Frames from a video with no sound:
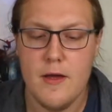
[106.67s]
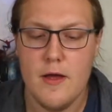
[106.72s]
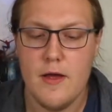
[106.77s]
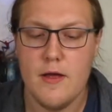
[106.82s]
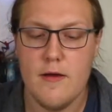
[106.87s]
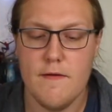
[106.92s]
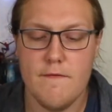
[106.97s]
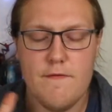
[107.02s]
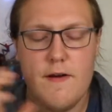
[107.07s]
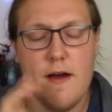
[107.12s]

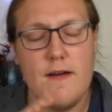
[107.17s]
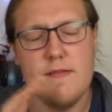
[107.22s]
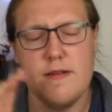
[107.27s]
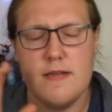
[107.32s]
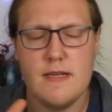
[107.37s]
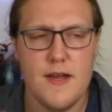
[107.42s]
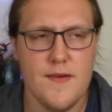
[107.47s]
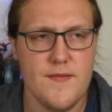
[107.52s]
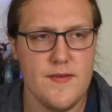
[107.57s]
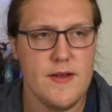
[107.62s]
You have 5 to
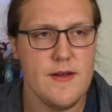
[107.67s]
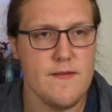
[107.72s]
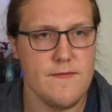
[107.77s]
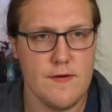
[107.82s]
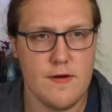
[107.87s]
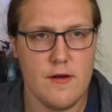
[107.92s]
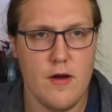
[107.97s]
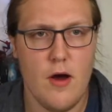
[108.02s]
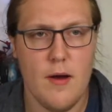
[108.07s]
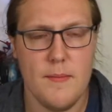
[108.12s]
7
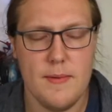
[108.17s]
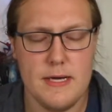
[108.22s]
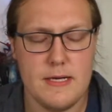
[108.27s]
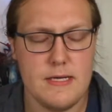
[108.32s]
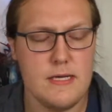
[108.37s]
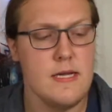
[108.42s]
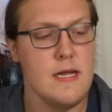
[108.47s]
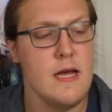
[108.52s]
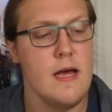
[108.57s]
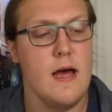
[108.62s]
different
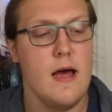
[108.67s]
comics.